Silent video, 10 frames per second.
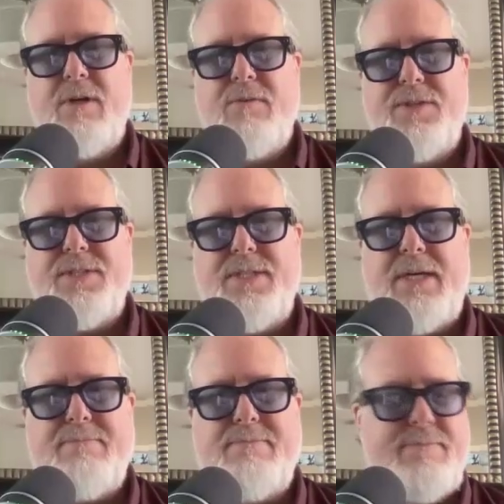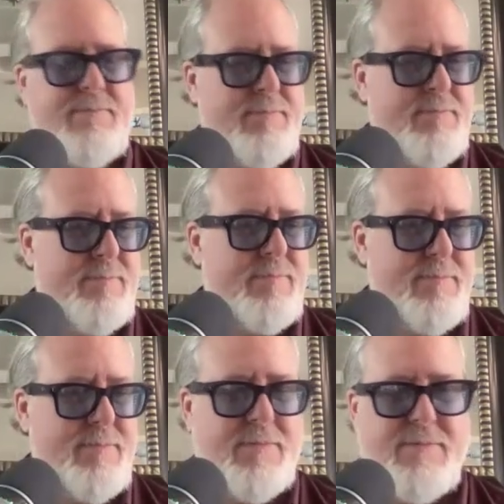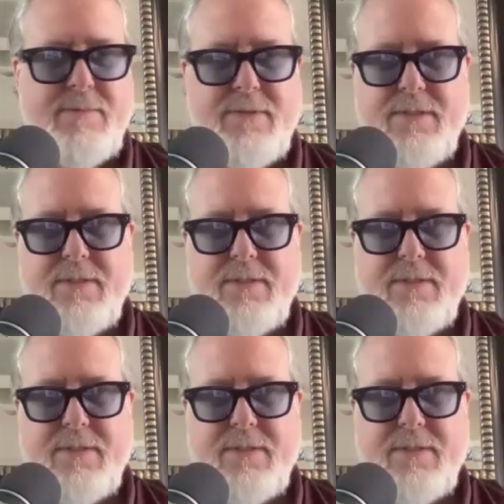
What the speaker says: over third rail. It's the third rail